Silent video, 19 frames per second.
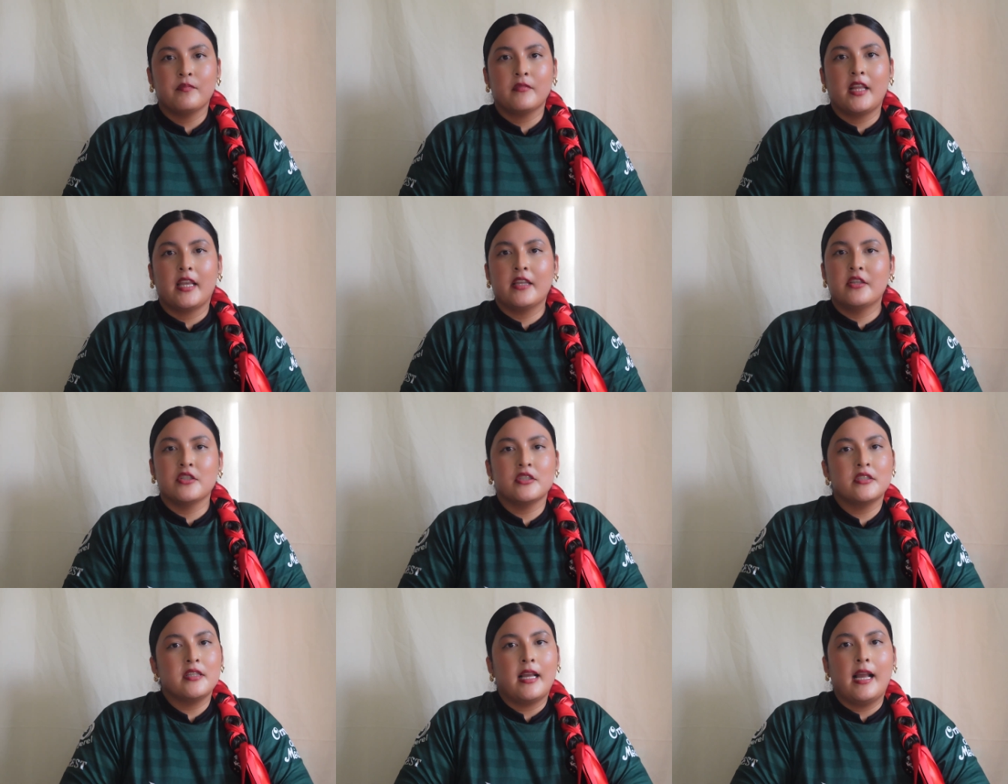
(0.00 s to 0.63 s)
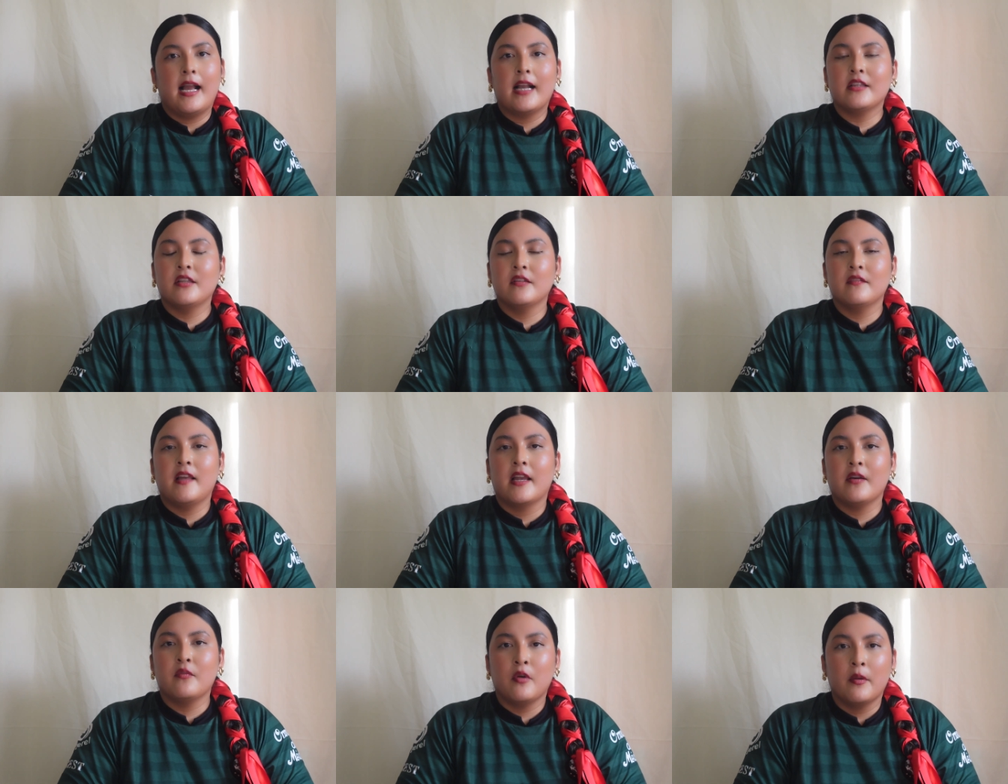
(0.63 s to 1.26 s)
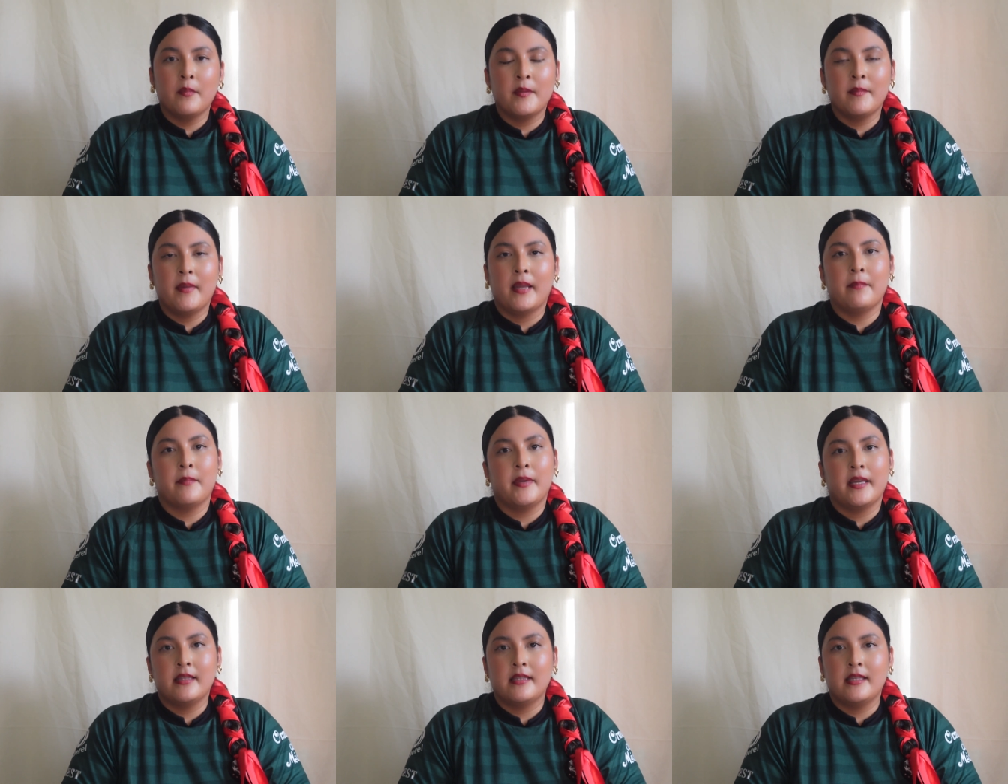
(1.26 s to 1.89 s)
Like just the act of like rubbing my
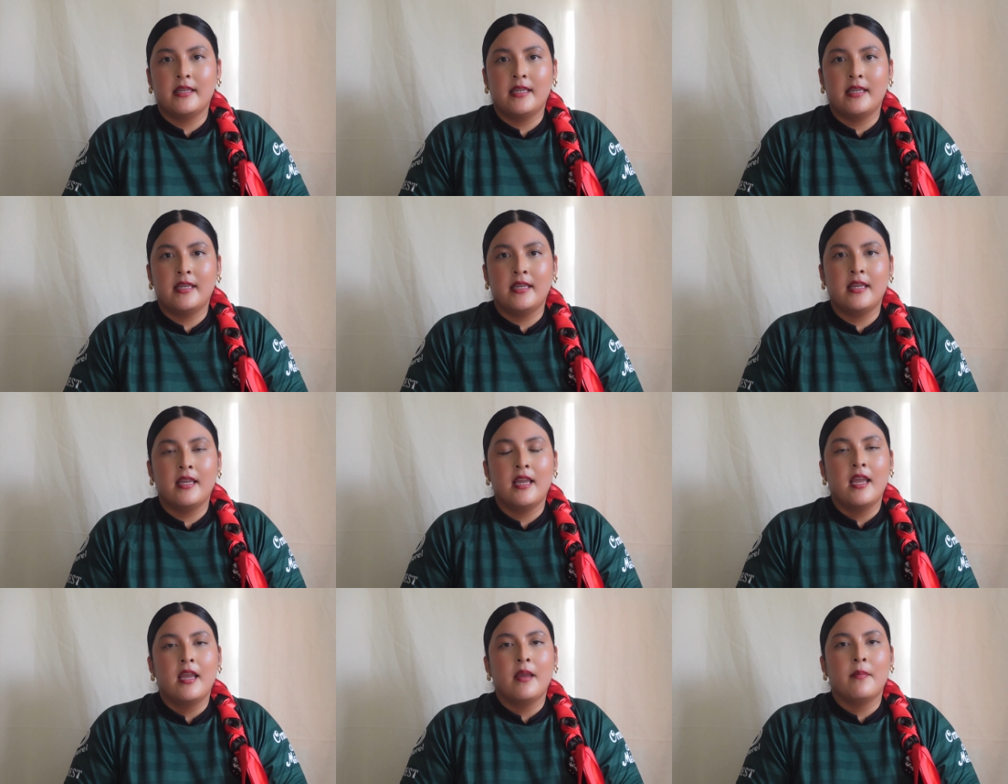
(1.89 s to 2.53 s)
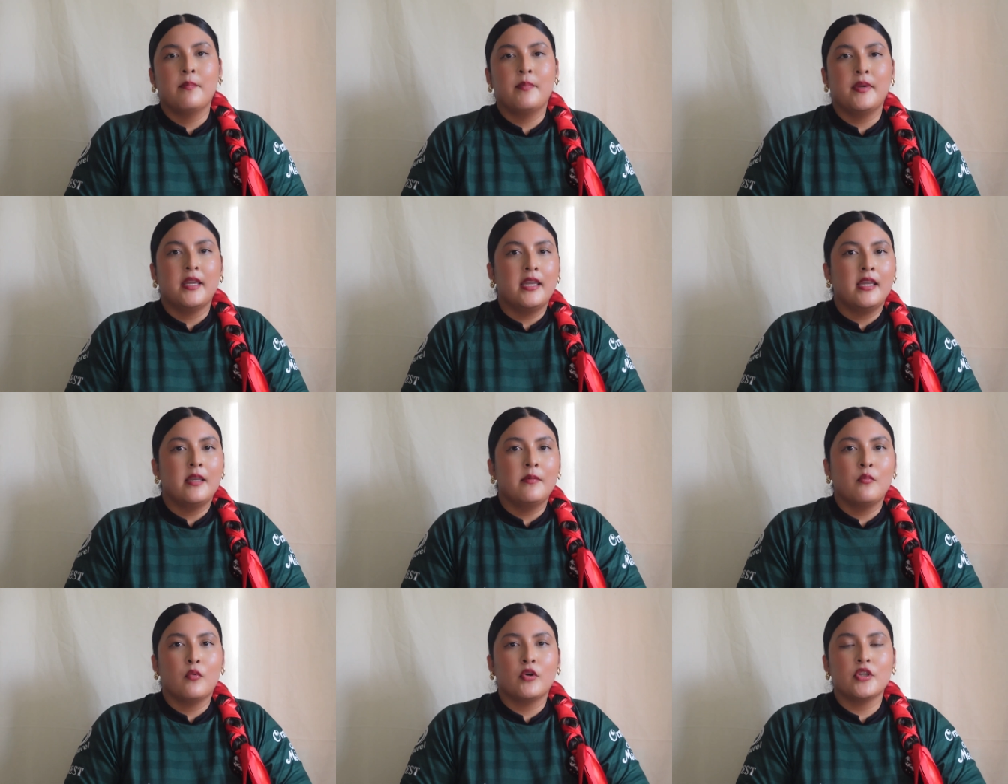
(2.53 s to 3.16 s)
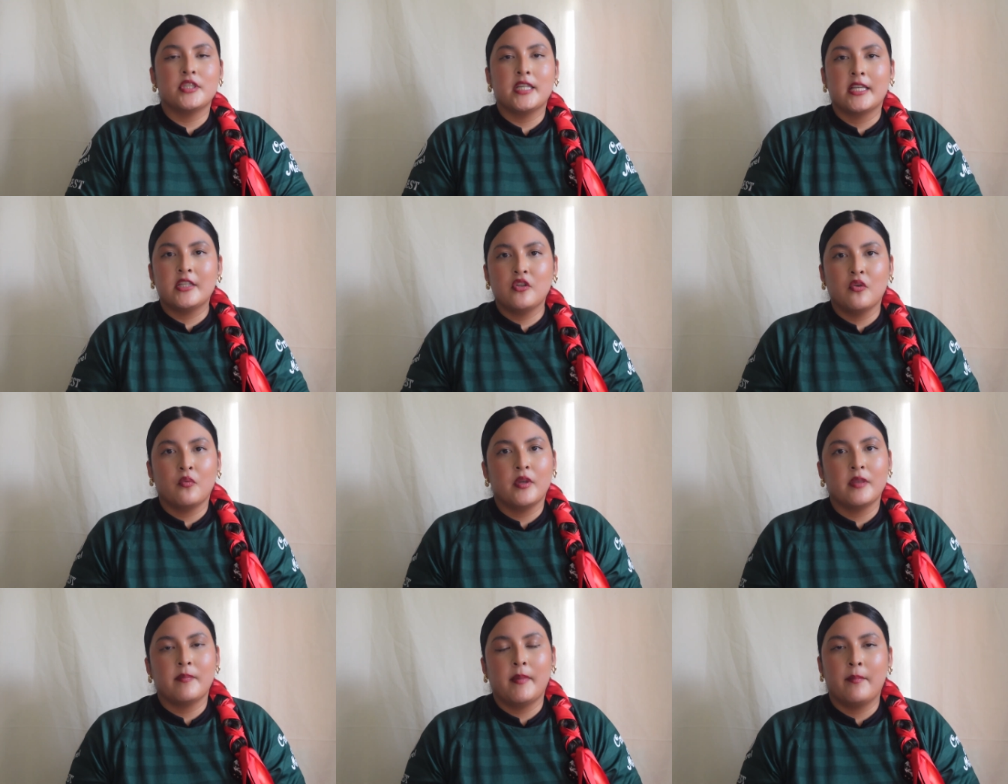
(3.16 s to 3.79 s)
belly, being more
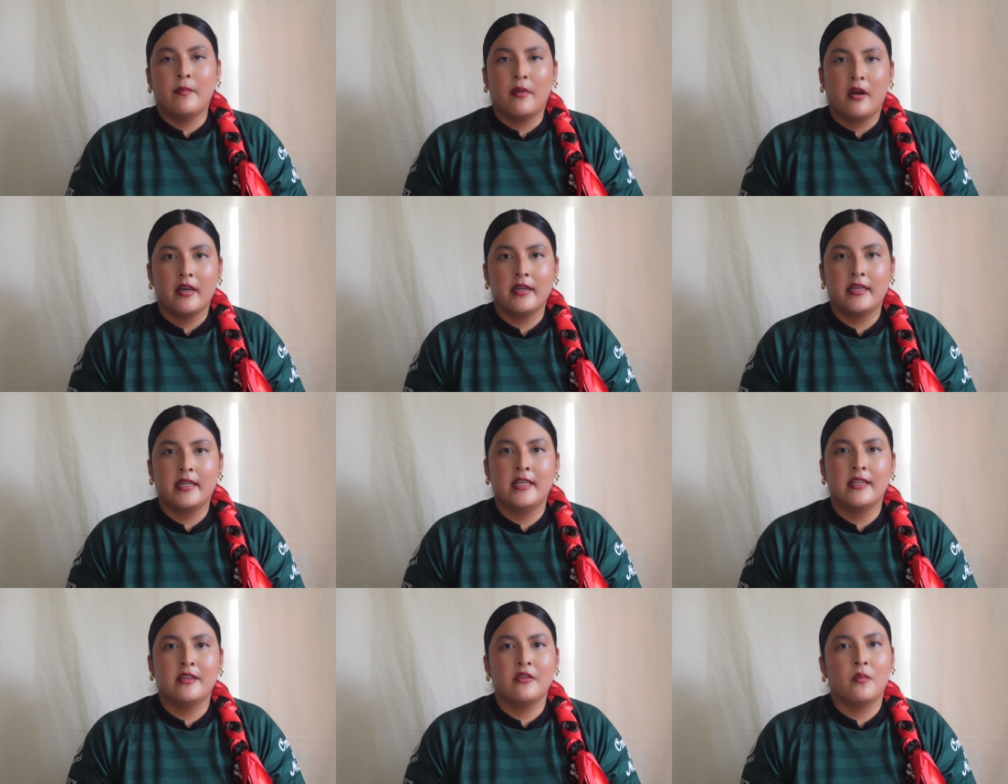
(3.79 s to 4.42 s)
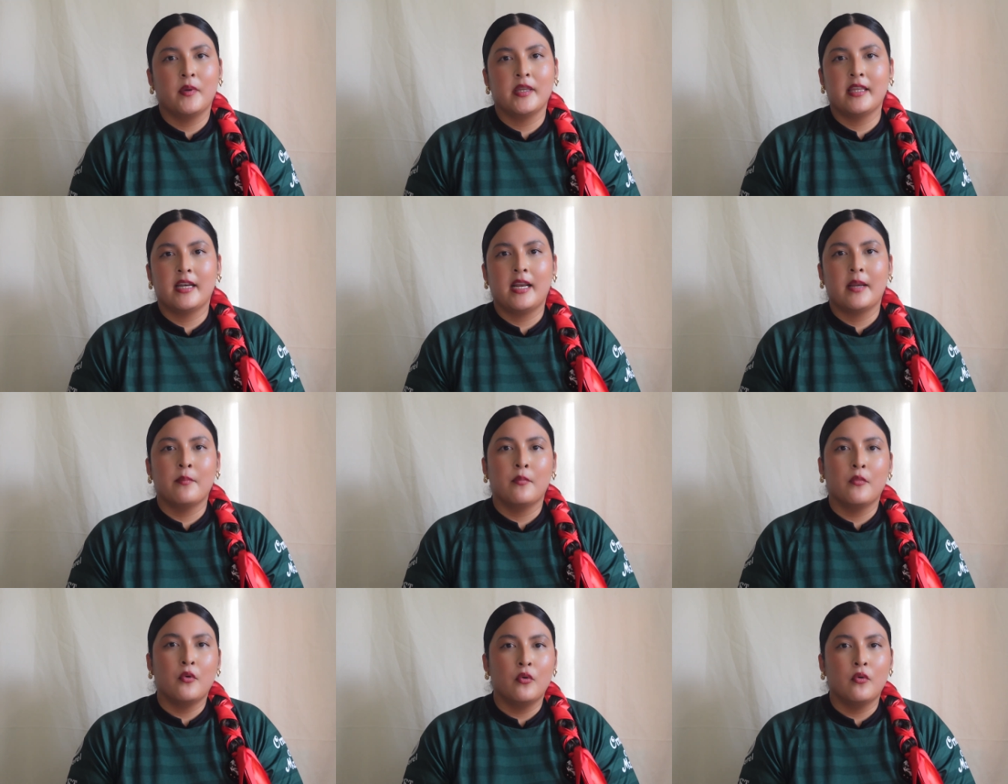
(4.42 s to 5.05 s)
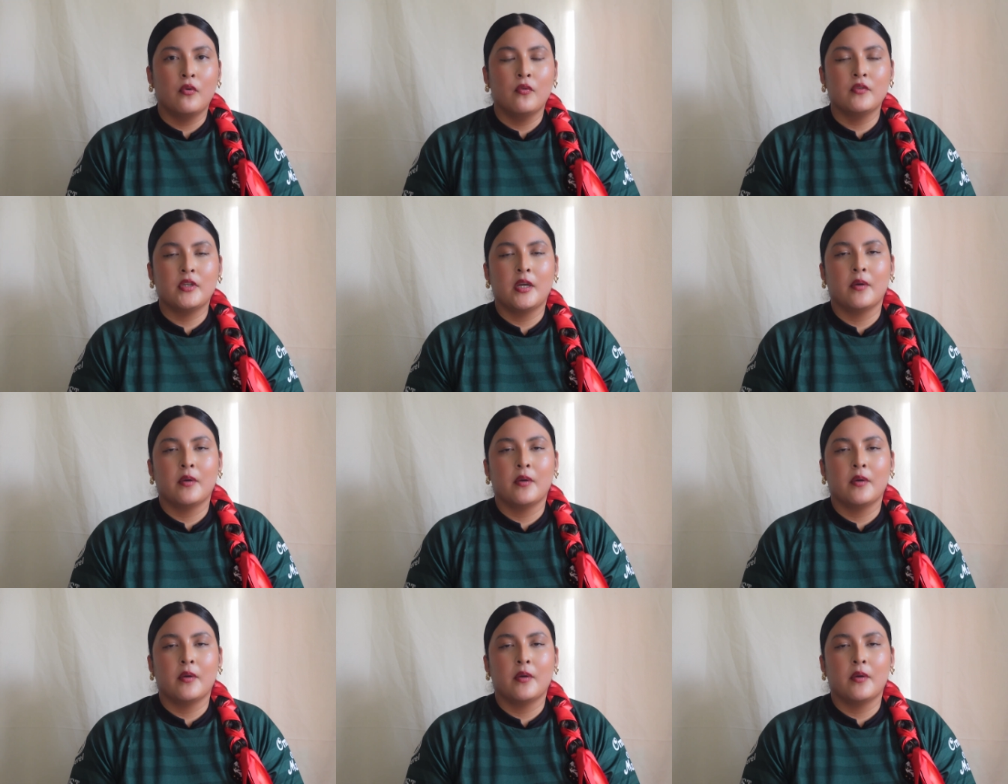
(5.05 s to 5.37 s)
gentle with my body and the way that I moved.